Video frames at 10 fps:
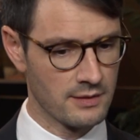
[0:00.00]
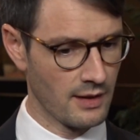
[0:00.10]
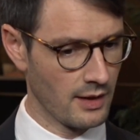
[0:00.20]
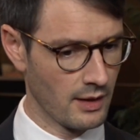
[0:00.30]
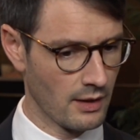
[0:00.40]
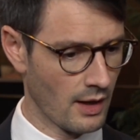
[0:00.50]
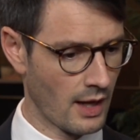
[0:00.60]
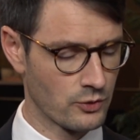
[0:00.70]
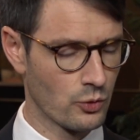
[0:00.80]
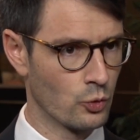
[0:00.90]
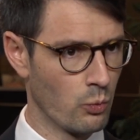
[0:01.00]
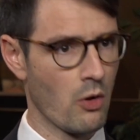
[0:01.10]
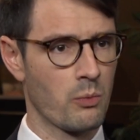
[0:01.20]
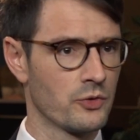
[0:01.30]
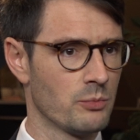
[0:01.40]
They had to
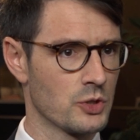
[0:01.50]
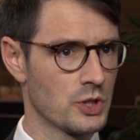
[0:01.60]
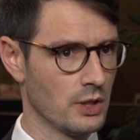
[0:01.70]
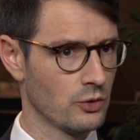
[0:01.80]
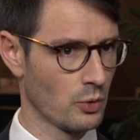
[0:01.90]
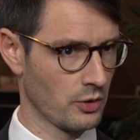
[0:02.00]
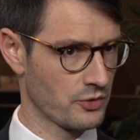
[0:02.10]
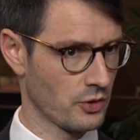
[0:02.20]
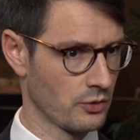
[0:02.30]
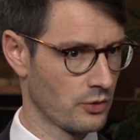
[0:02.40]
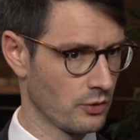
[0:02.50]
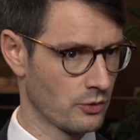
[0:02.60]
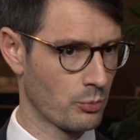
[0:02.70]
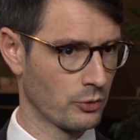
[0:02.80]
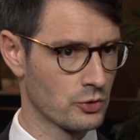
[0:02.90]
work with the machine to understand
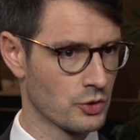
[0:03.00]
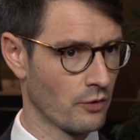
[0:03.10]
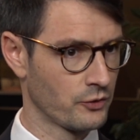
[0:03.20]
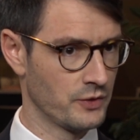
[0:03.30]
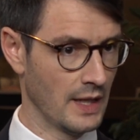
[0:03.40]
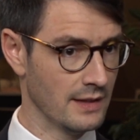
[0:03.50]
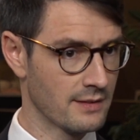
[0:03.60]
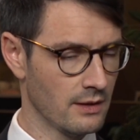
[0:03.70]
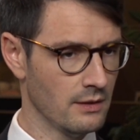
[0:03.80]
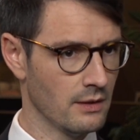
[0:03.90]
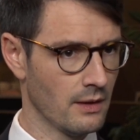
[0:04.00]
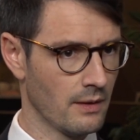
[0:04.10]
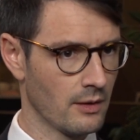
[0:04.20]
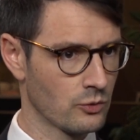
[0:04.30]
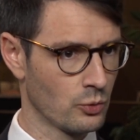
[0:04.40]
the production of the data,
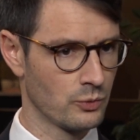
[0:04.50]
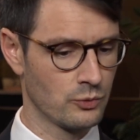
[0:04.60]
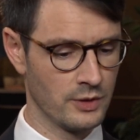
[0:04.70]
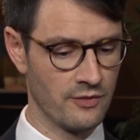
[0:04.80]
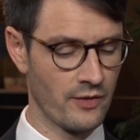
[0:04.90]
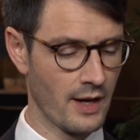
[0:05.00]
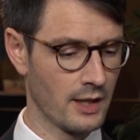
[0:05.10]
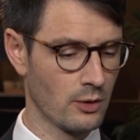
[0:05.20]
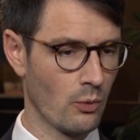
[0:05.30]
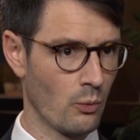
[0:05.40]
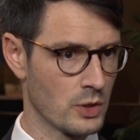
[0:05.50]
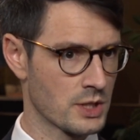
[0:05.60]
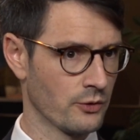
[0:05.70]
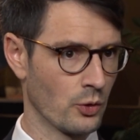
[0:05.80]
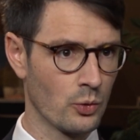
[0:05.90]
to define
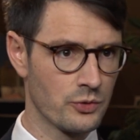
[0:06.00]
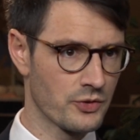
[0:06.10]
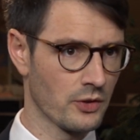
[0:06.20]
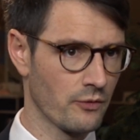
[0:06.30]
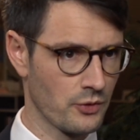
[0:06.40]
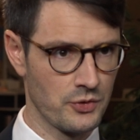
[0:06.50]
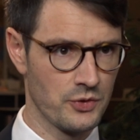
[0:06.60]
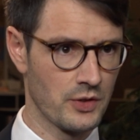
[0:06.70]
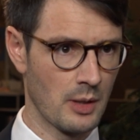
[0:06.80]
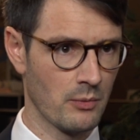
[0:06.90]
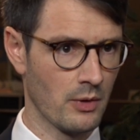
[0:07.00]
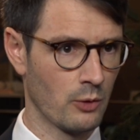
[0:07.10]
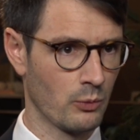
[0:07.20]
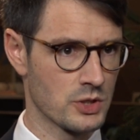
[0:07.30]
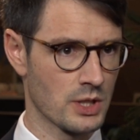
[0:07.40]
which are the good stand of the system
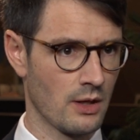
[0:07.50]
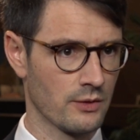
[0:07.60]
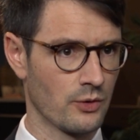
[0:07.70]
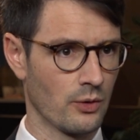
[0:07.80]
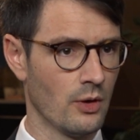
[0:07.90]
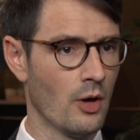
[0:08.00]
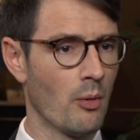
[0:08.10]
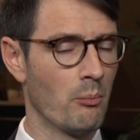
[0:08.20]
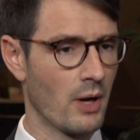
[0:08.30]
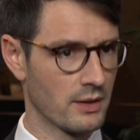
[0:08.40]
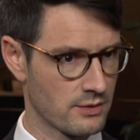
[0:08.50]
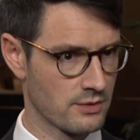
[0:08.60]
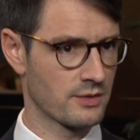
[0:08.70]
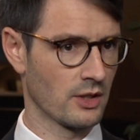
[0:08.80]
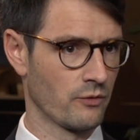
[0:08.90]
and which are the bad
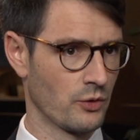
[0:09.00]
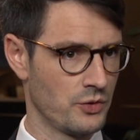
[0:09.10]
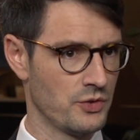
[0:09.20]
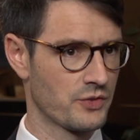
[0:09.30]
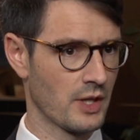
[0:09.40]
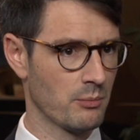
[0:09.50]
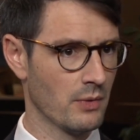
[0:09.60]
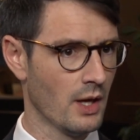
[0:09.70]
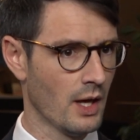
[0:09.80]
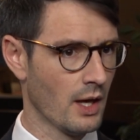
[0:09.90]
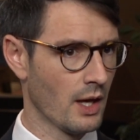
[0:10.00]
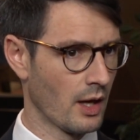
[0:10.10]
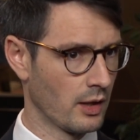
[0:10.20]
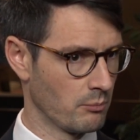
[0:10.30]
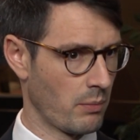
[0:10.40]
stand of the system.
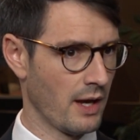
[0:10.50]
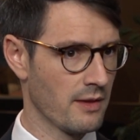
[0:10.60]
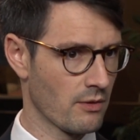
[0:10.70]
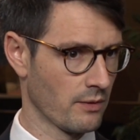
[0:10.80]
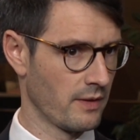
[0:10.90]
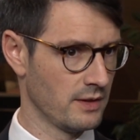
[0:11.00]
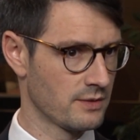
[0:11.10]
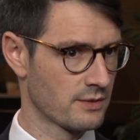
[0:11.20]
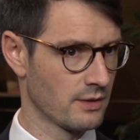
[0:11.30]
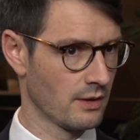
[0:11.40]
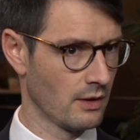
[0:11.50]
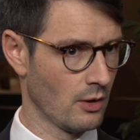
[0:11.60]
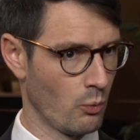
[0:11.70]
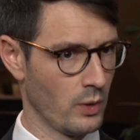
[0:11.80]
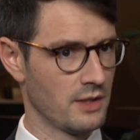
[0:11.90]
And based on this,
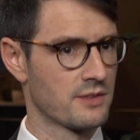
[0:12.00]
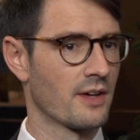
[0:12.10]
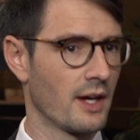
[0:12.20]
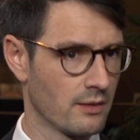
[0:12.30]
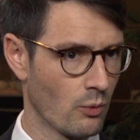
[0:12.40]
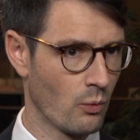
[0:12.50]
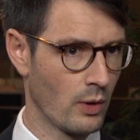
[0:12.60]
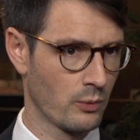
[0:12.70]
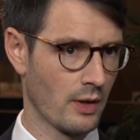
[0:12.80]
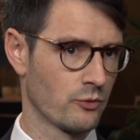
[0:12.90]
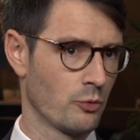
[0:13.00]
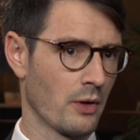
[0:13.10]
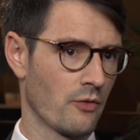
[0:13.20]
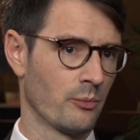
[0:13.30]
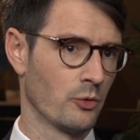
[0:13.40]
we decide when we have to
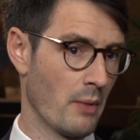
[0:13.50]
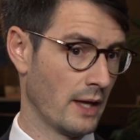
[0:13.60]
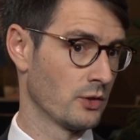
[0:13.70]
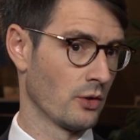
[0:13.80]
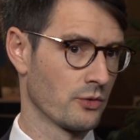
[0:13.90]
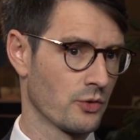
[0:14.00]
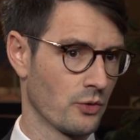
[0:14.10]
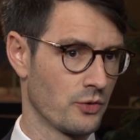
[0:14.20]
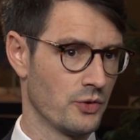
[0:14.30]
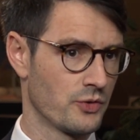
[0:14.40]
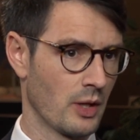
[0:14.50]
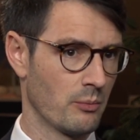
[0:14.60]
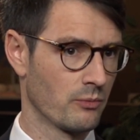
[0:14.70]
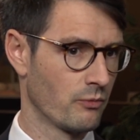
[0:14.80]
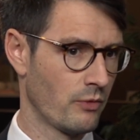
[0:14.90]
perform the maintenance on the system.